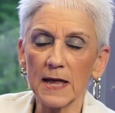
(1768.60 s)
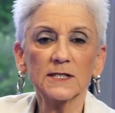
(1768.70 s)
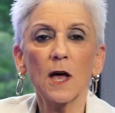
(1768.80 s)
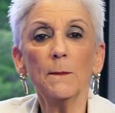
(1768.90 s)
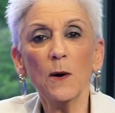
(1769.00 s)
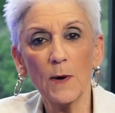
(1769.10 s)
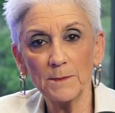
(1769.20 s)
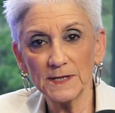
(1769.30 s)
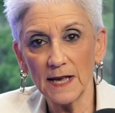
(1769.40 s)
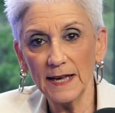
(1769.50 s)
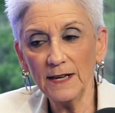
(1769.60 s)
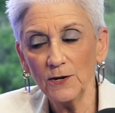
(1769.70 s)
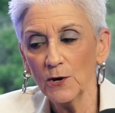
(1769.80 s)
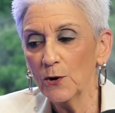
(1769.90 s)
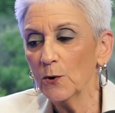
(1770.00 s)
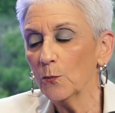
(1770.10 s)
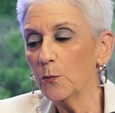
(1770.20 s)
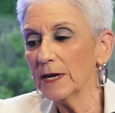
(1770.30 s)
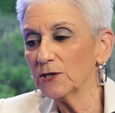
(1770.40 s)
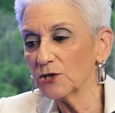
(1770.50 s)
it's on my website,
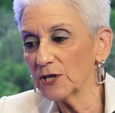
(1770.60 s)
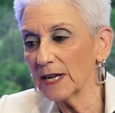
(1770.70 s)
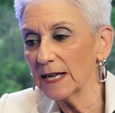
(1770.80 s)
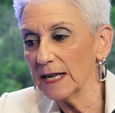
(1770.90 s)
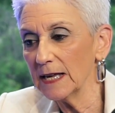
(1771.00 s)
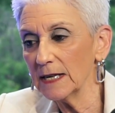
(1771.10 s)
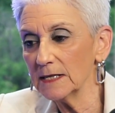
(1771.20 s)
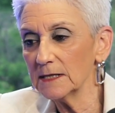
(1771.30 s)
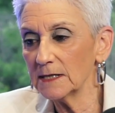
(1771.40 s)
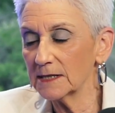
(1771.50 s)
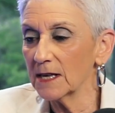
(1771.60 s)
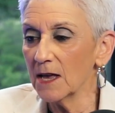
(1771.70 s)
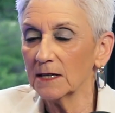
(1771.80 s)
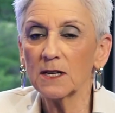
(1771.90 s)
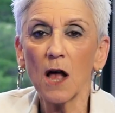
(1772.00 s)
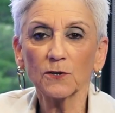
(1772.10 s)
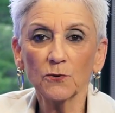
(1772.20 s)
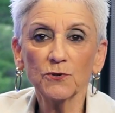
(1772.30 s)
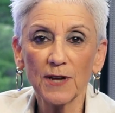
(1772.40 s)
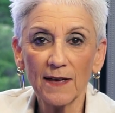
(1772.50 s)
which is
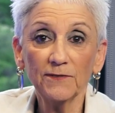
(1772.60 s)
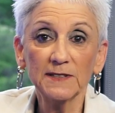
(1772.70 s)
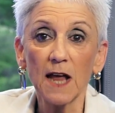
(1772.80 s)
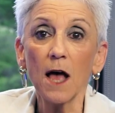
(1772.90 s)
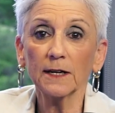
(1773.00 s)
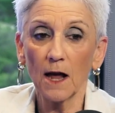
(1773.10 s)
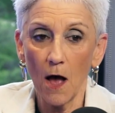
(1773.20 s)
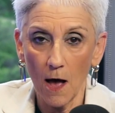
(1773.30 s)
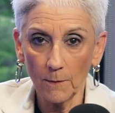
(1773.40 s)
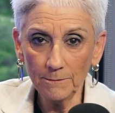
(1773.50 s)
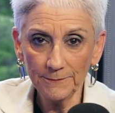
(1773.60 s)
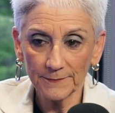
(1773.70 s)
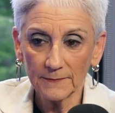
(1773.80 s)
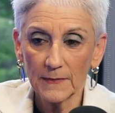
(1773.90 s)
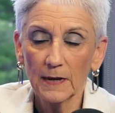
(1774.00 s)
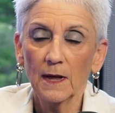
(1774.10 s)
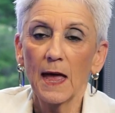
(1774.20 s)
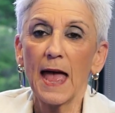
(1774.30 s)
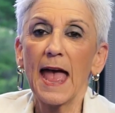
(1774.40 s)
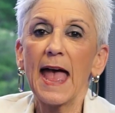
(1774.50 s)
drsheff.com.
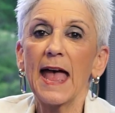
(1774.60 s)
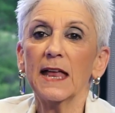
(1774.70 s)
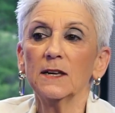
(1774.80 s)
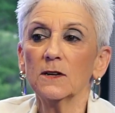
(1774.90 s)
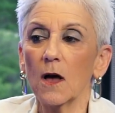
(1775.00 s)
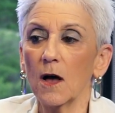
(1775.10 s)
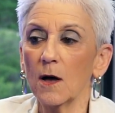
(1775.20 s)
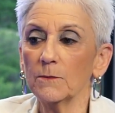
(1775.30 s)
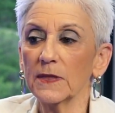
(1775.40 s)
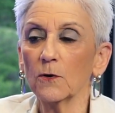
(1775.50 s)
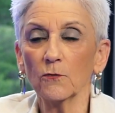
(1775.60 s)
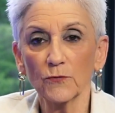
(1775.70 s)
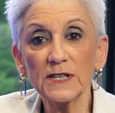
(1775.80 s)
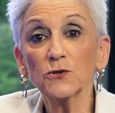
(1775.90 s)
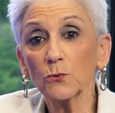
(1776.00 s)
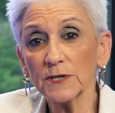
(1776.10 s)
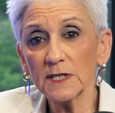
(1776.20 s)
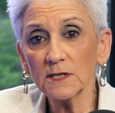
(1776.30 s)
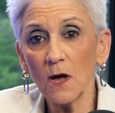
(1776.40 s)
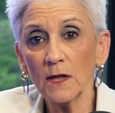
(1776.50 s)
And there are
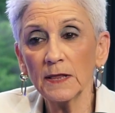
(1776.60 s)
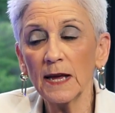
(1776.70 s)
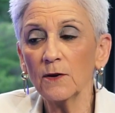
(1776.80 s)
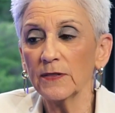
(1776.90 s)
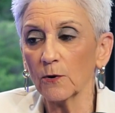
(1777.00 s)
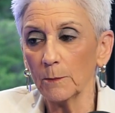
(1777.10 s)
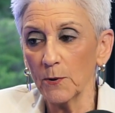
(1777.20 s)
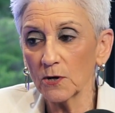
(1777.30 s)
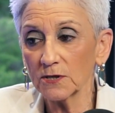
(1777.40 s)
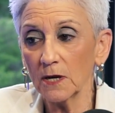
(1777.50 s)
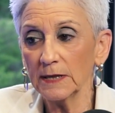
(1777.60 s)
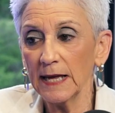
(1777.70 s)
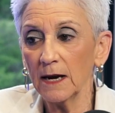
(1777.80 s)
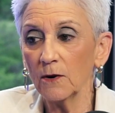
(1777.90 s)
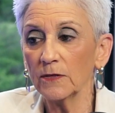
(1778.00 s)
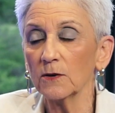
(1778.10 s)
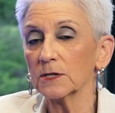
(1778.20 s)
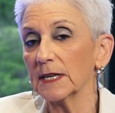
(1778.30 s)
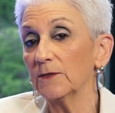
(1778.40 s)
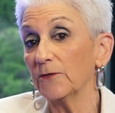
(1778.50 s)
resources on there. There are books on there. There's
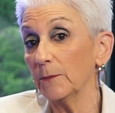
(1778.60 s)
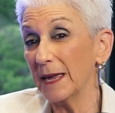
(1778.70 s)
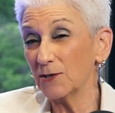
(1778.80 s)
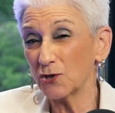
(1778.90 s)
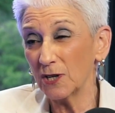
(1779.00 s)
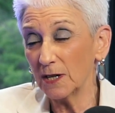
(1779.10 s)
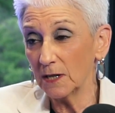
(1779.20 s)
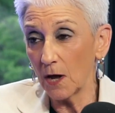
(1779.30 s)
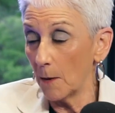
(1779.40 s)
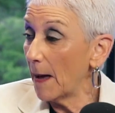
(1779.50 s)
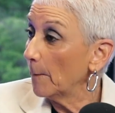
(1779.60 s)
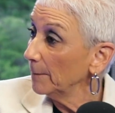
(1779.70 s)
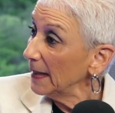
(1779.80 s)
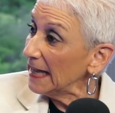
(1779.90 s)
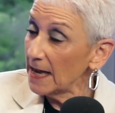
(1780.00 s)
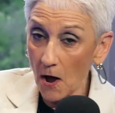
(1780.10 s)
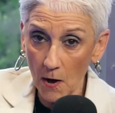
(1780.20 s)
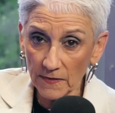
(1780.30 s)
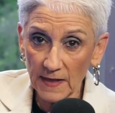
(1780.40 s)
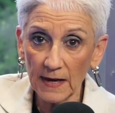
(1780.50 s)
information about me
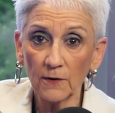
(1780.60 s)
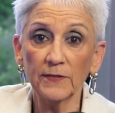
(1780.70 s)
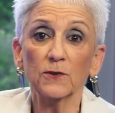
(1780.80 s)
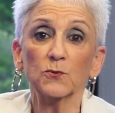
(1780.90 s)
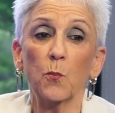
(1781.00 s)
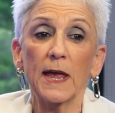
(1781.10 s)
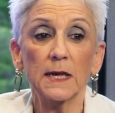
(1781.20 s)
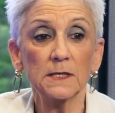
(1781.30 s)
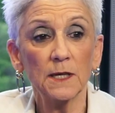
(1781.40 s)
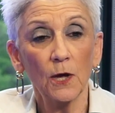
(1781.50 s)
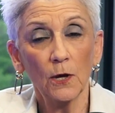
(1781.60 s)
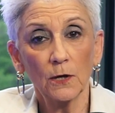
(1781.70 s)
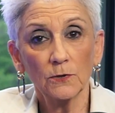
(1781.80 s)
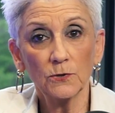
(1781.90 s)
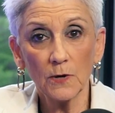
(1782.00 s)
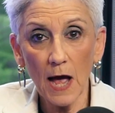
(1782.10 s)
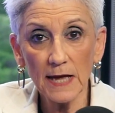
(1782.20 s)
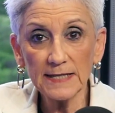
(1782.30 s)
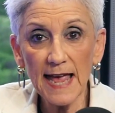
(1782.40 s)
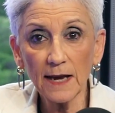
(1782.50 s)
on there. There's ways to
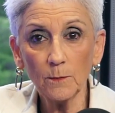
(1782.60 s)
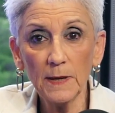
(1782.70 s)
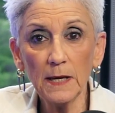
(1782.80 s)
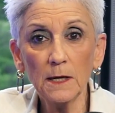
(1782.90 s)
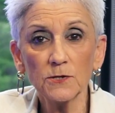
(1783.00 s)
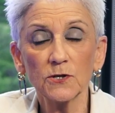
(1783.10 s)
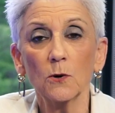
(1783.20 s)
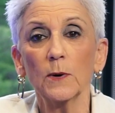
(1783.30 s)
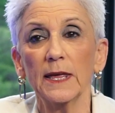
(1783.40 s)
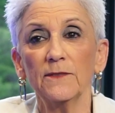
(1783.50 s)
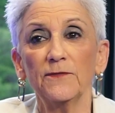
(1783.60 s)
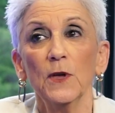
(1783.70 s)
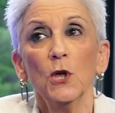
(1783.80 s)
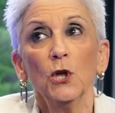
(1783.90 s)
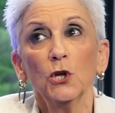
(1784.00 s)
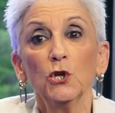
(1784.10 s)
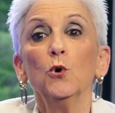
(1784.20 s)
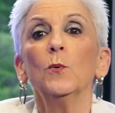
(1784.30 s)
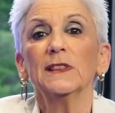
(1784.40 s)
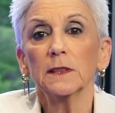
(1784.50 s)
contact me. So if you
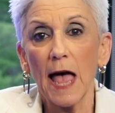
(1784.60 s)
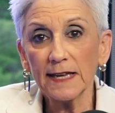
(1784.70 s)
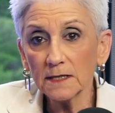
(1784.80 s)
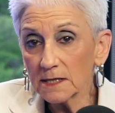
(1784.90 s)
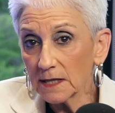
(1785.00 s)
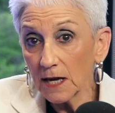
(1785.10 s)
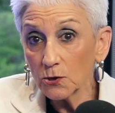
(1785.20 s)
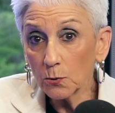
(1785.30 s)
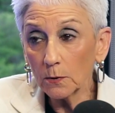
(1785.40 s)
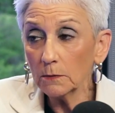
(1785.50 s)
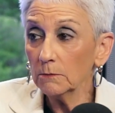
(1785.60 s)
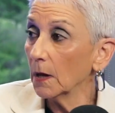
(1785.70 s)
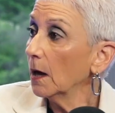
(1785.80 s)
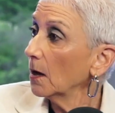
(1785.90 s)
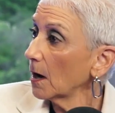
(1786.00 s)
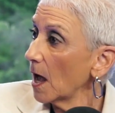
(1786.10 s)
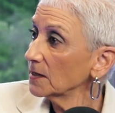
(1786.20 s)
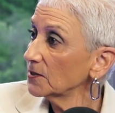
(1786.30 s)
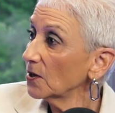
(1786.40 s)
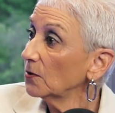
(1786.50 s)
would like to schedule a
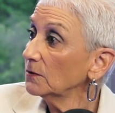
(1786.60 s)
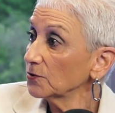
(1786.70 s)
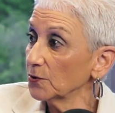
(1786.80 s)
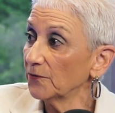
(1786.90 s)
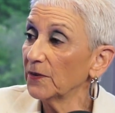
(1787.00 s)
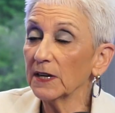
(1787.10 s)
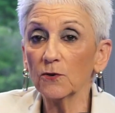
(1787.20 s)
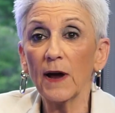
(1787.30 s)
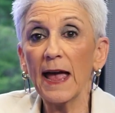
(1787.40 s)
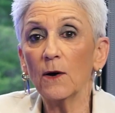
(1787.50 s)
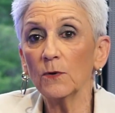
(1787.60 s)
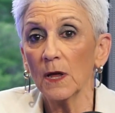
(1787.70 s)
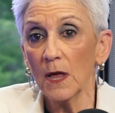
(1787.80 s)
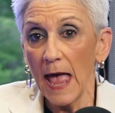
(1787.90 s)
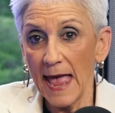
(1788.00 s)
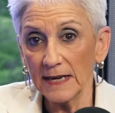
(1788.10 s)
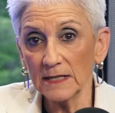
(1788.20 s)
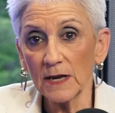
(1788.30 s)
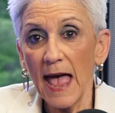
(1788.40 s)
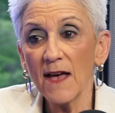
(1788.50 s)
consult to figure out
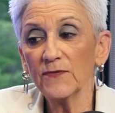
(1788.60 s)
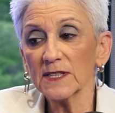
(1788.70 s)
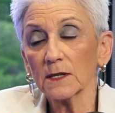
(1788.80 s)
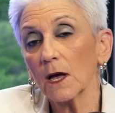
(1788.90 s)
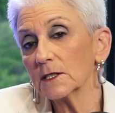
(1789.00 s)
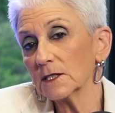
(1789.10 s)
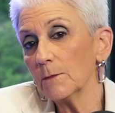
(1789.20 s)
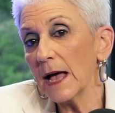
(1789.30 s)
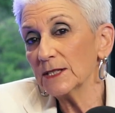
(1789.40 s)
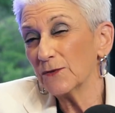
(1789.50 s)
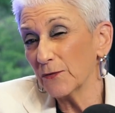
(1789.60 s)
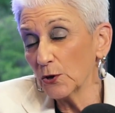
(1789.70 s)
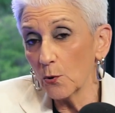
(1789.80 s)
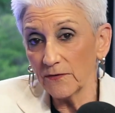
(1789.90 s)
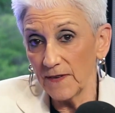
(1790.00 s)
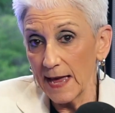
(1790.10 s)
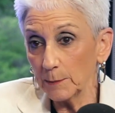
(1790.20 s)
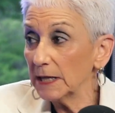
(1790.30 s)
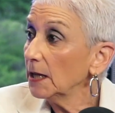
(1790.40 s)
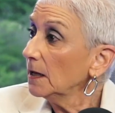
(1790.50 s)
and have this customized for your
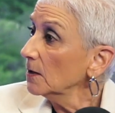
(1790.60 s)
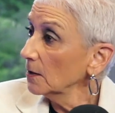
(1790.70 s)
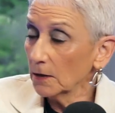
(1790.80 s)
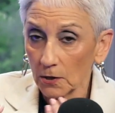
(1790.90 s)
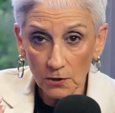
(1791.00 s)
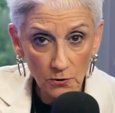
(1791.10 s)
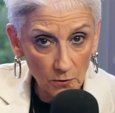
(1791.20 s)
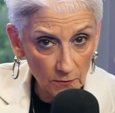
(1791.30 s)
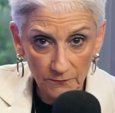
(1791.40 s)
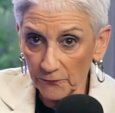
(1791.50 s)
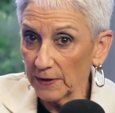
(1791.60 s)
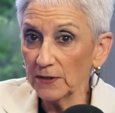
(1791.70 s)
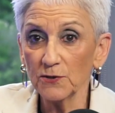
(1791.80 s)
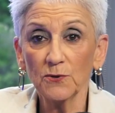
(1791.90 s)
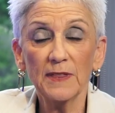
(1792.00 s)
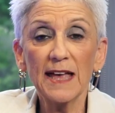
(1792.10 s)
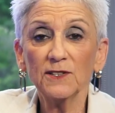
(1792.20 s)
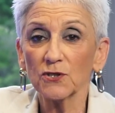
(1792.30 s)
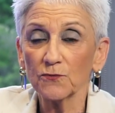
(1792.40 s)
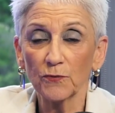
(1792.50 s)
family, you're free to do that.
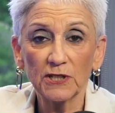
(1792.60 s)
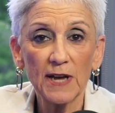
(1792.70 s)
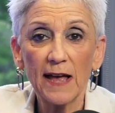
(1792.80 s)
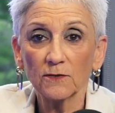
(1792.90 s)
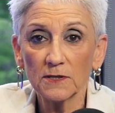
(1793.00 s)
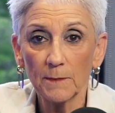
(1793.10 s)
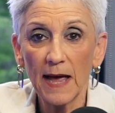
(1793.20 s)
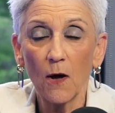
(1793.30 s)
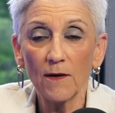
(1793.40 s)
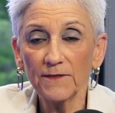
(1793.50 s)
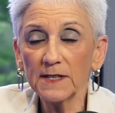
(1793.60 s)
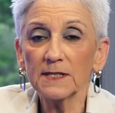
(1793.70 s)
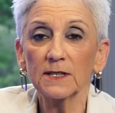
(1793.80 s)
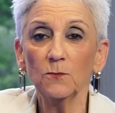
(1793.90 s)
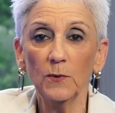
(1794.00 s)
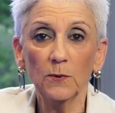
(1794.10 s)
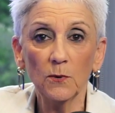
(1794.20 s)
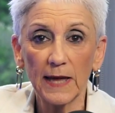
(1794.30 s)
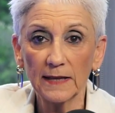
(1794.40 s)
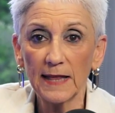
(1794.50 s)
Just reach out to my office and we will
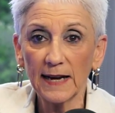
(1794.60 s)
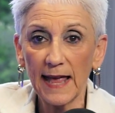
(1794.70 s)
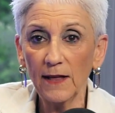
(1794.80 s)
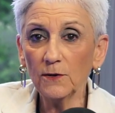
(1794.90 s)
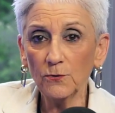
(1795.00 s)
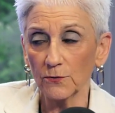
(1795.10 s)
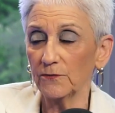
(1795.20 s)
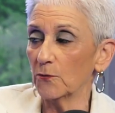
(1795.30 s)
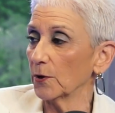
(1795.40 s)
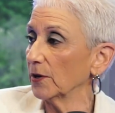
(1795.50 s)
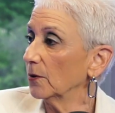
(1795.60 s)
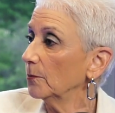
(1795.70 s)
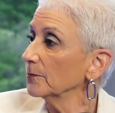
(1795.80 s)
get that calendared for you.